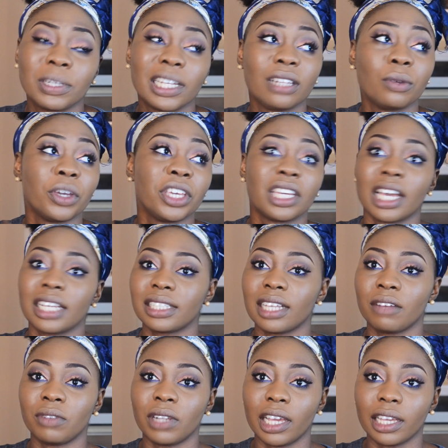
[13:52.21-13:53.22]
Especially when you guys
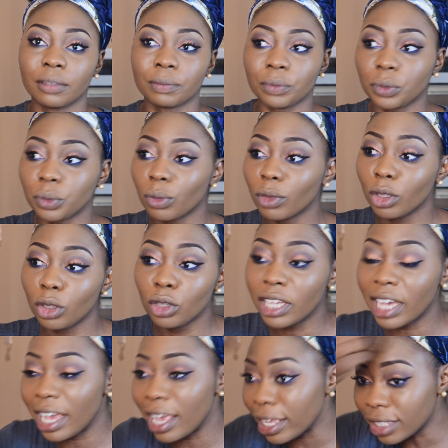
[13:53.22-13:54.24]
have, like, you
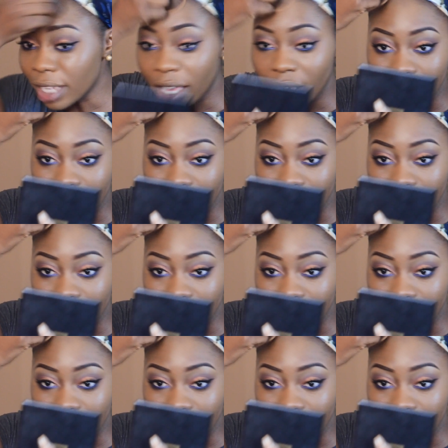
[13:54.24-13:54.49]
guys,